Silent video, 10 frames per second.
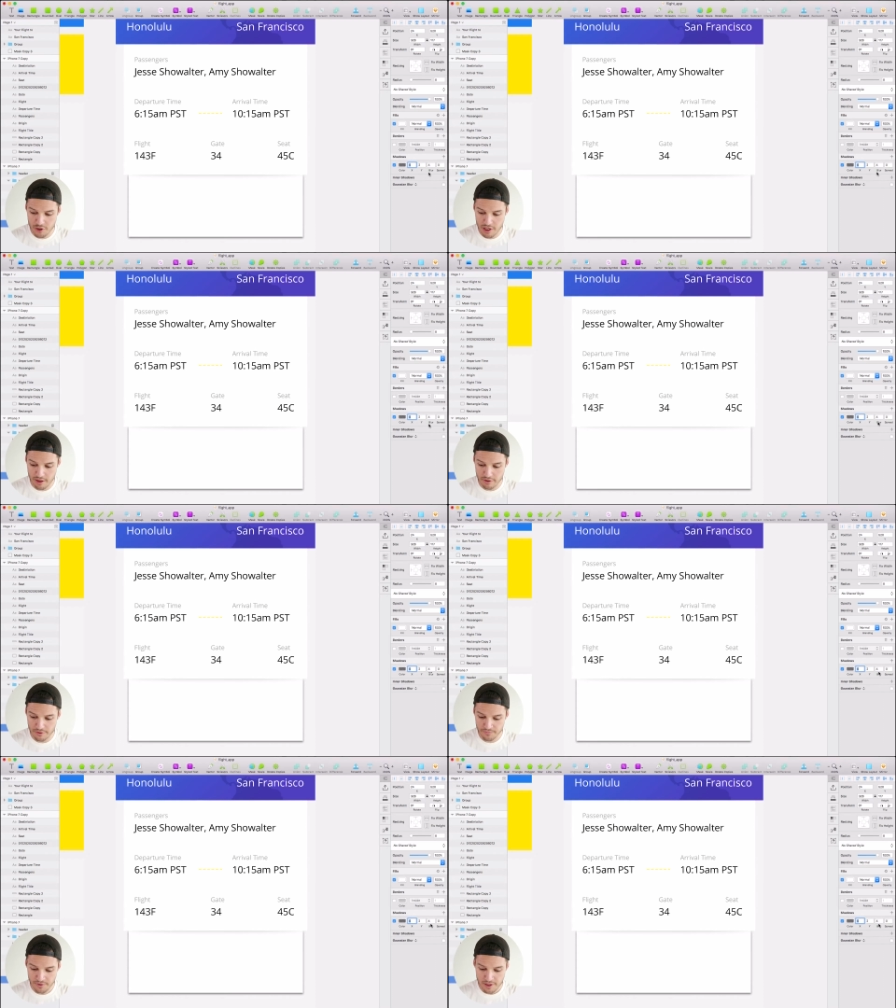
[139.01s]

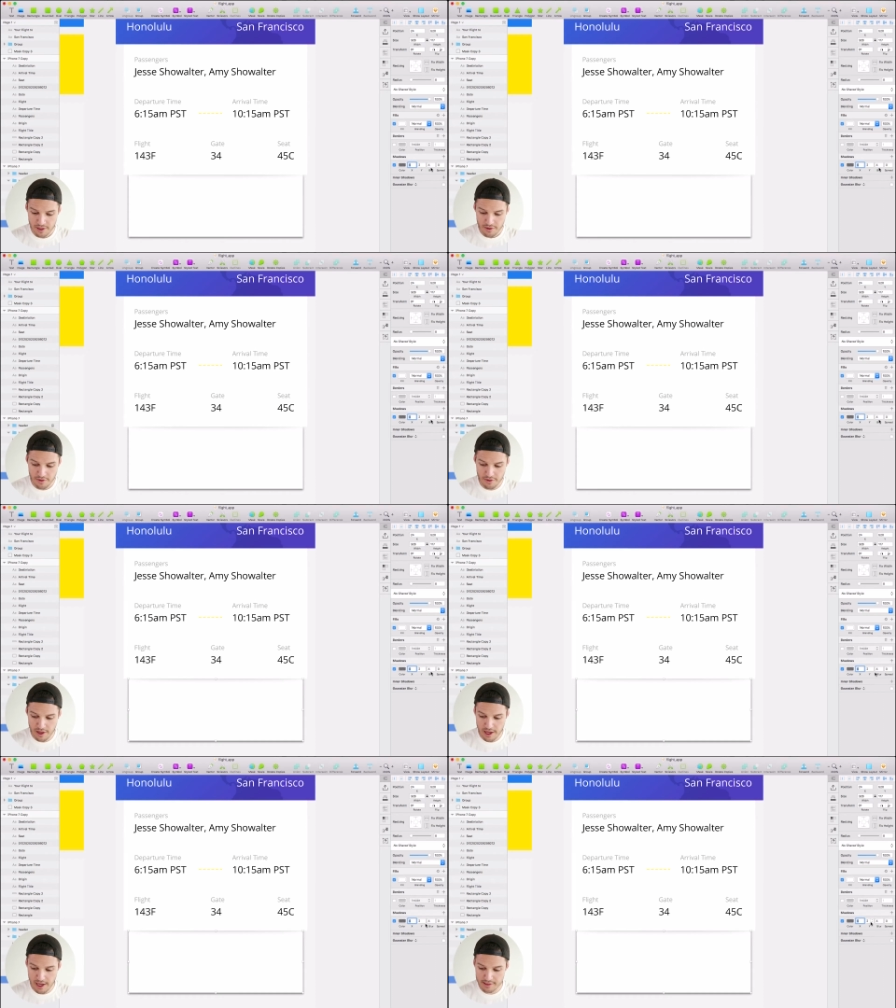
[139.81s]
shadow
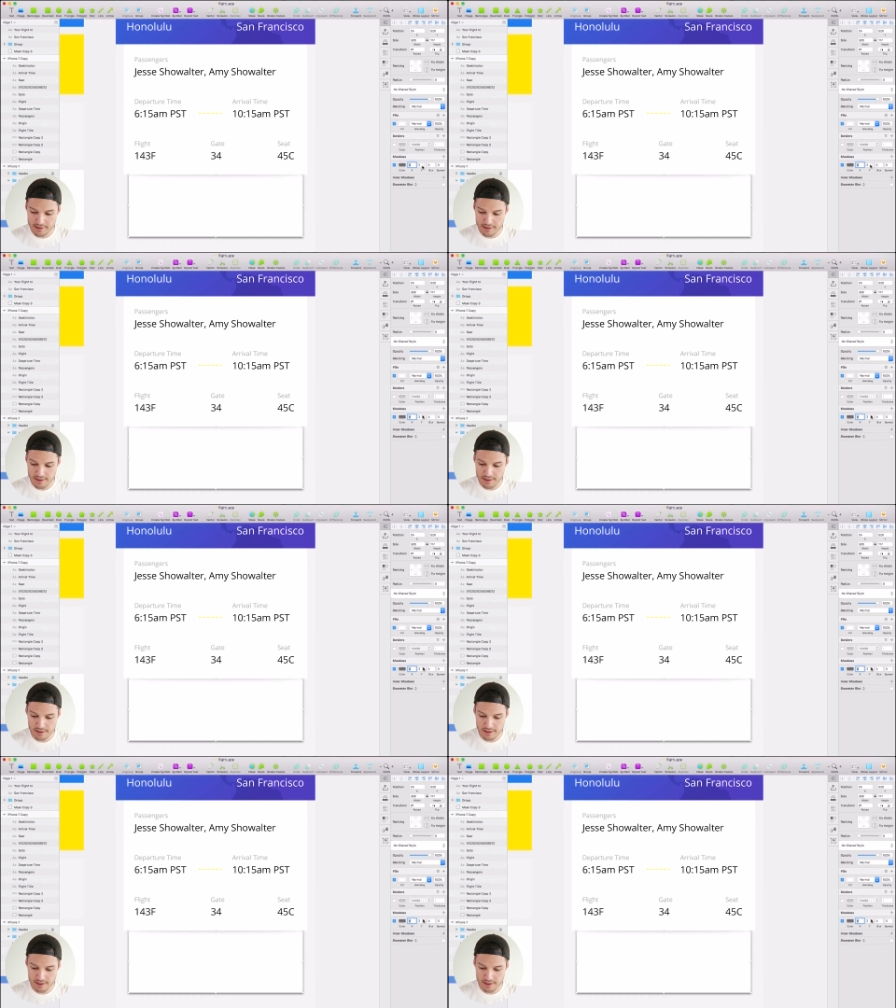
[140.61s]
that
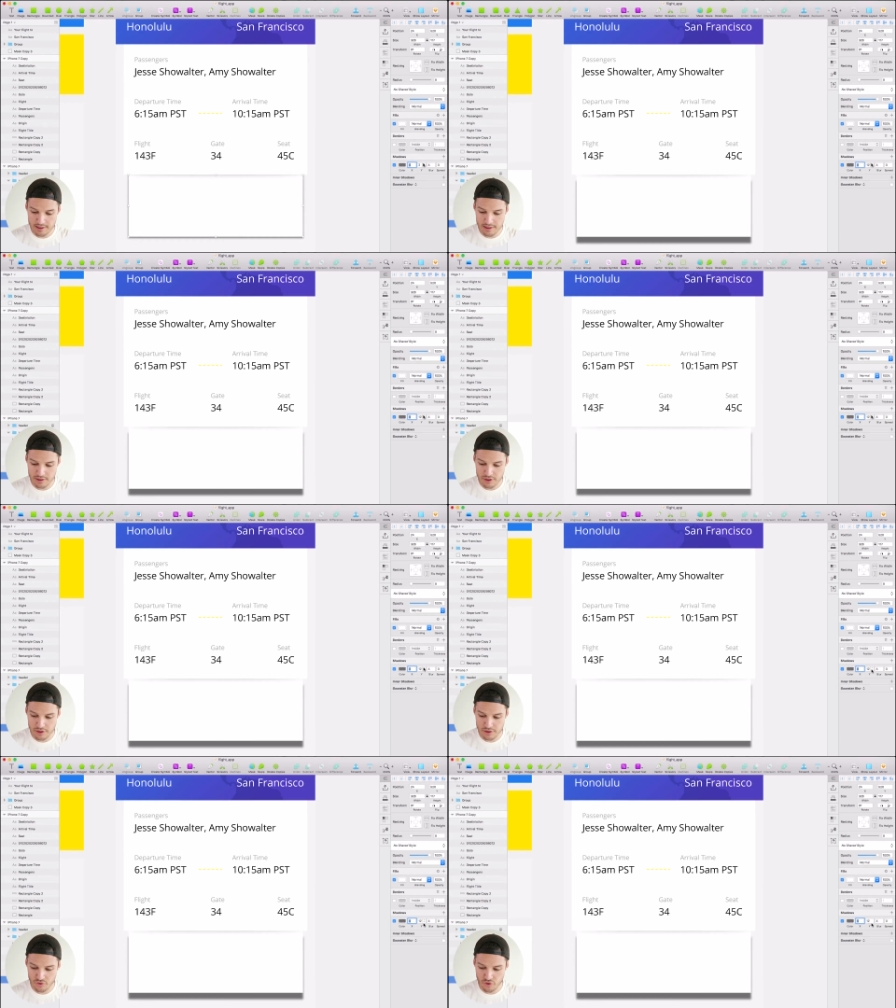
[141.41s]
it, it
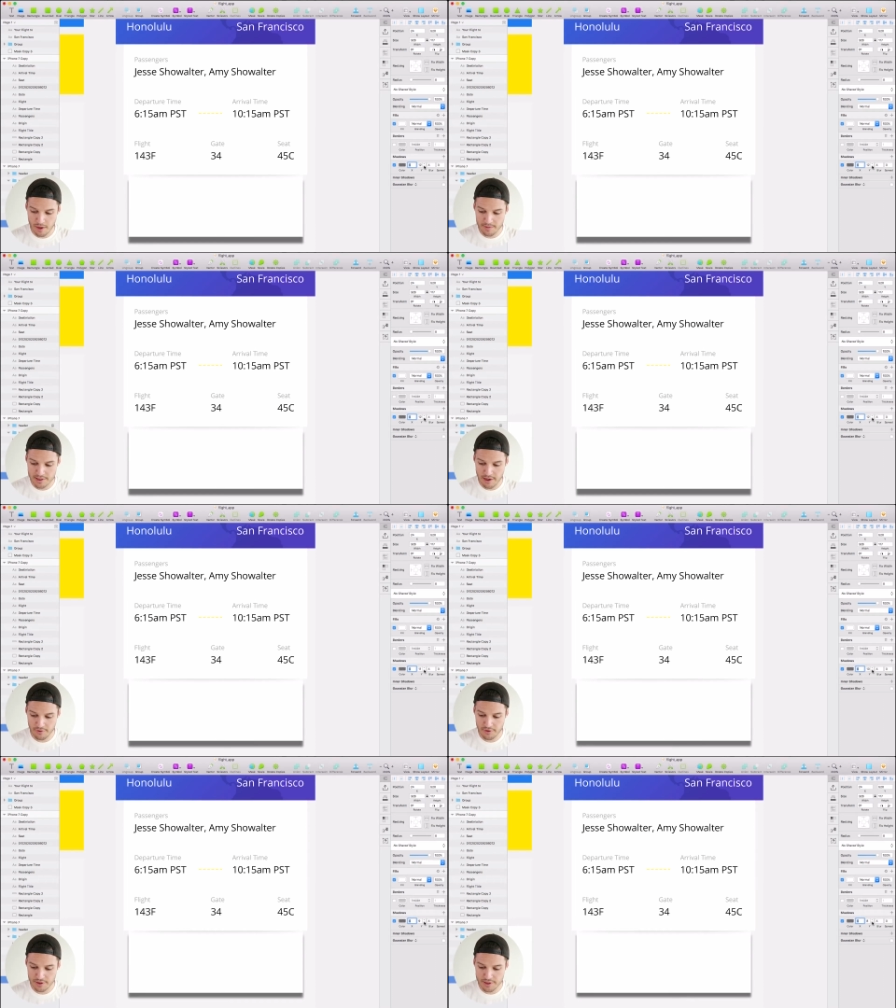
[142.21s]
just drops
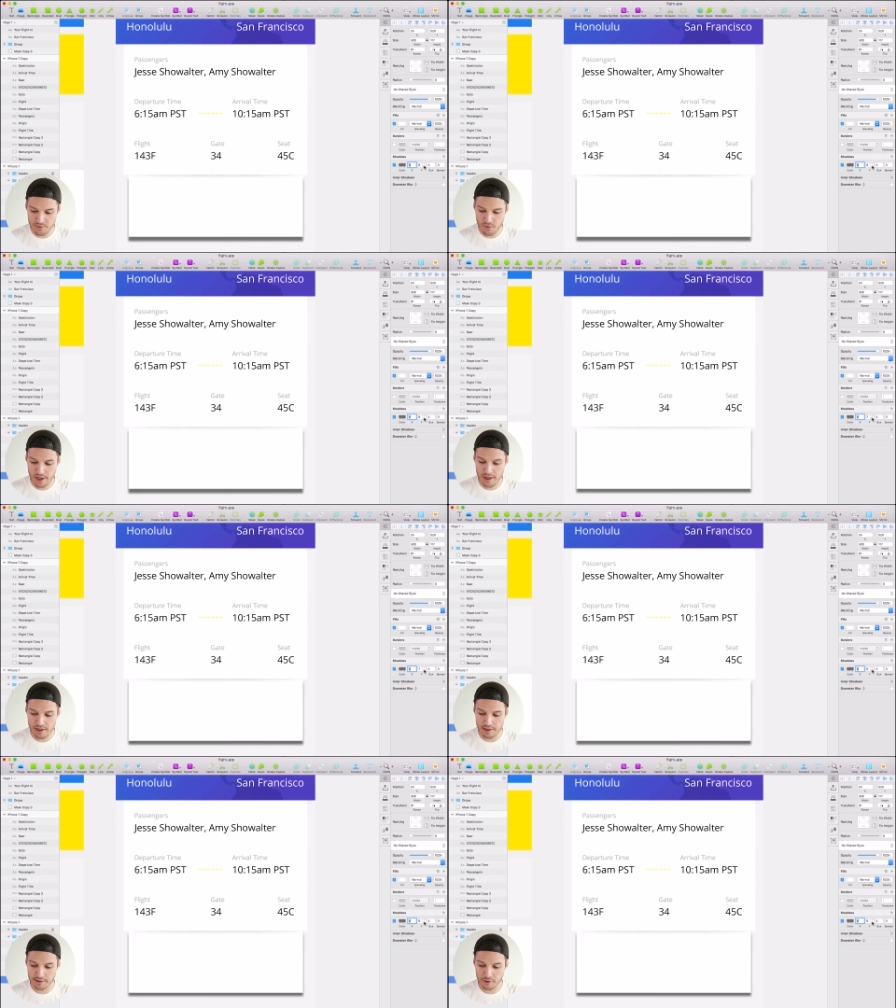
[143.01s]
down this
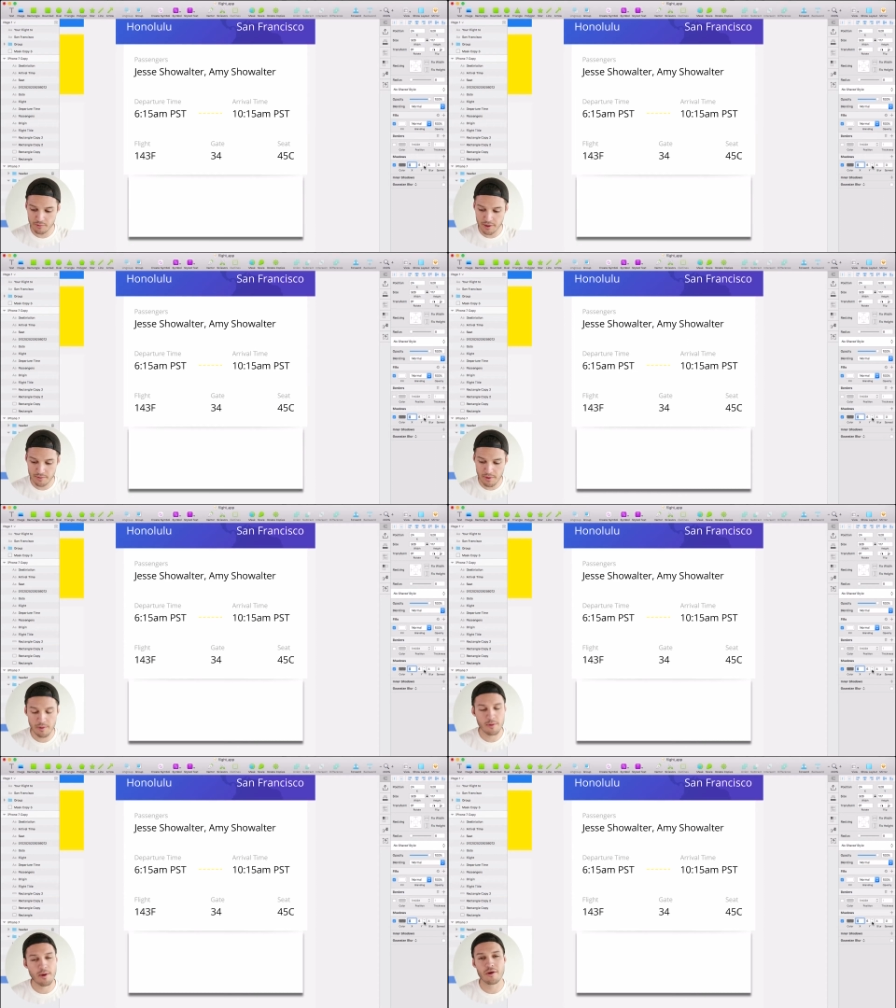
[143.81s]
way a little bit,
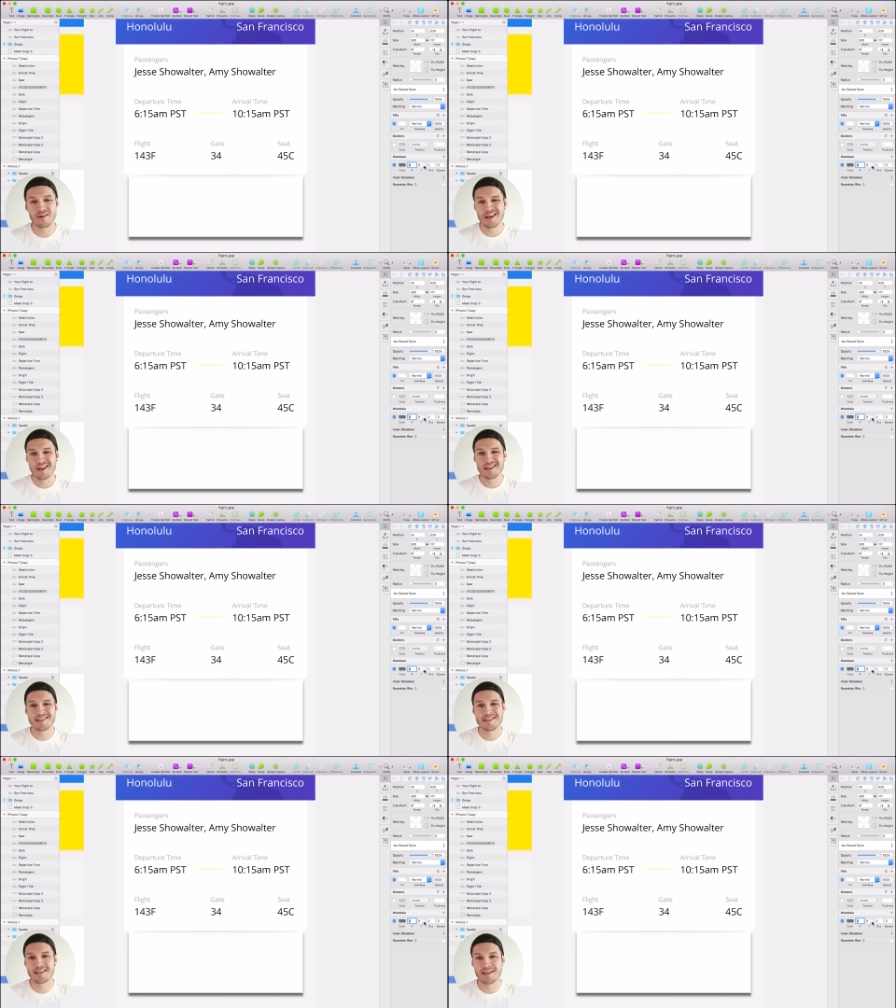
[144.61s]
maybe about
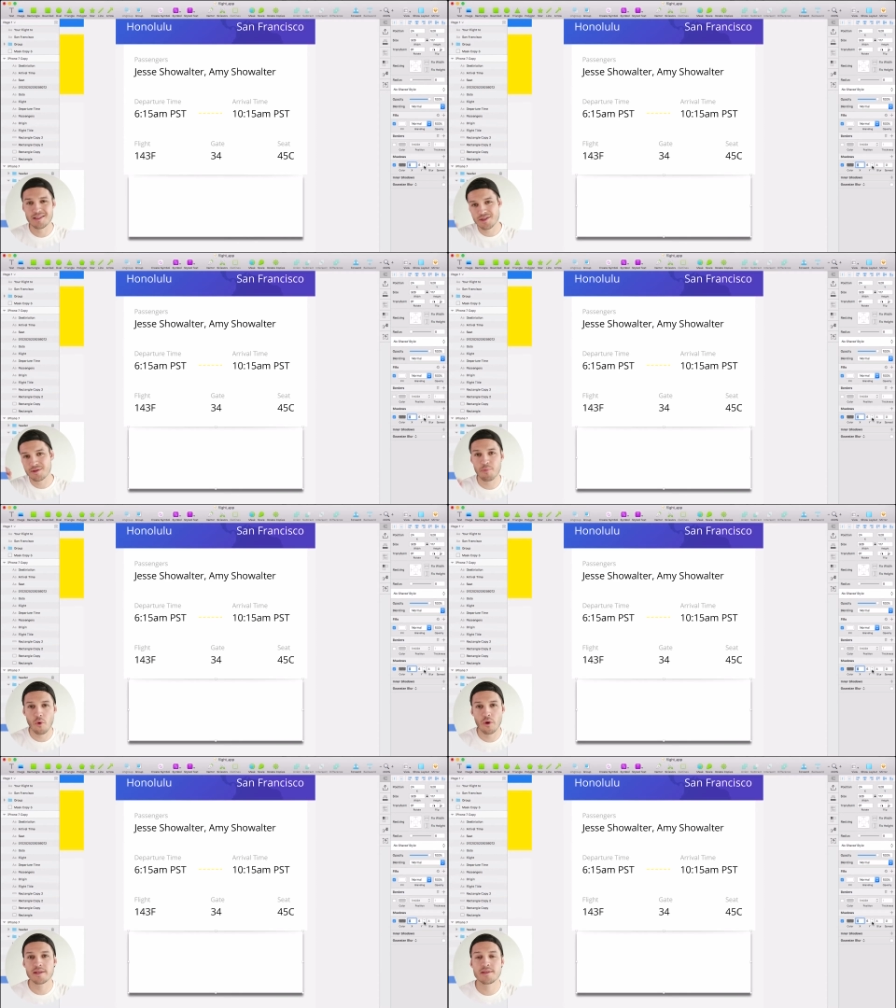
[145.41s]
six
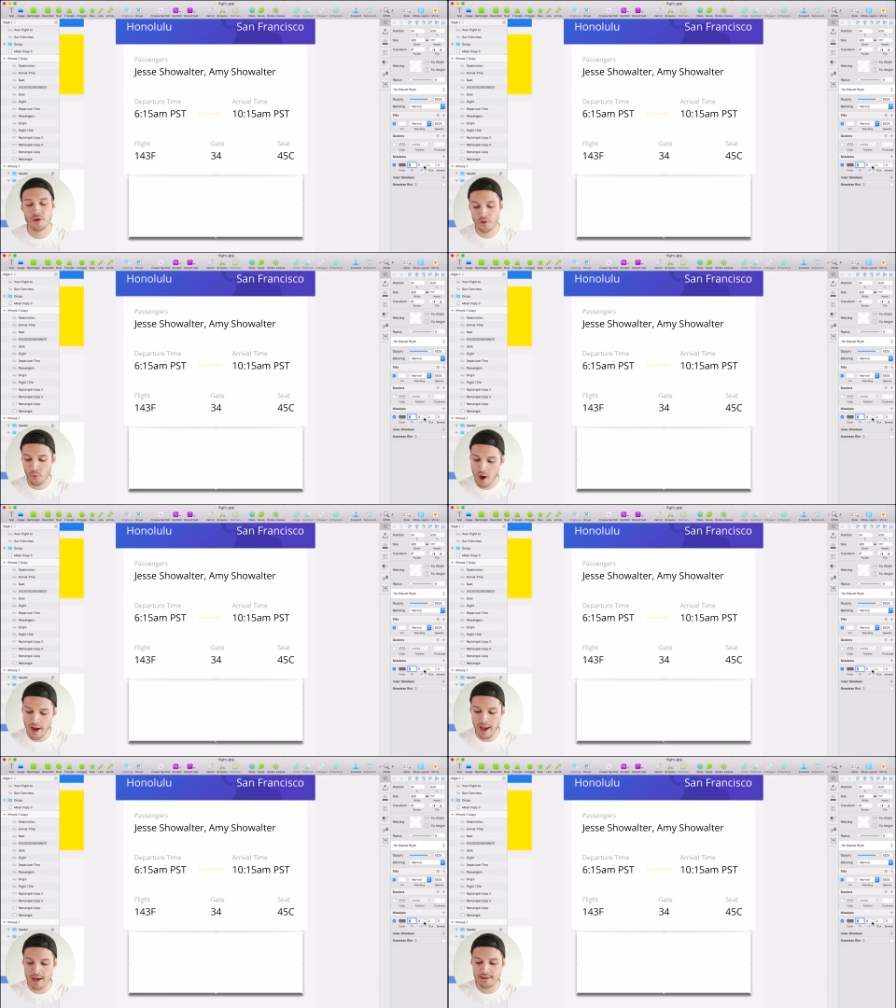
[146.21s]
points on the
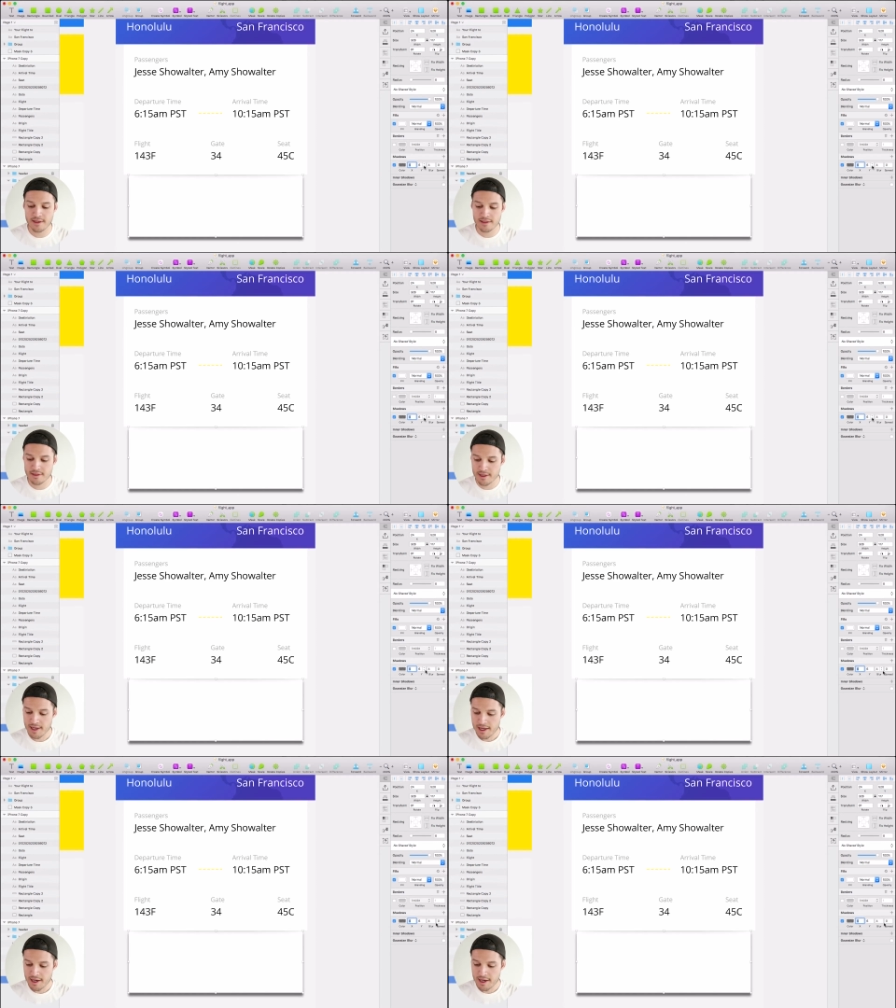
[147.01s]
y-axis,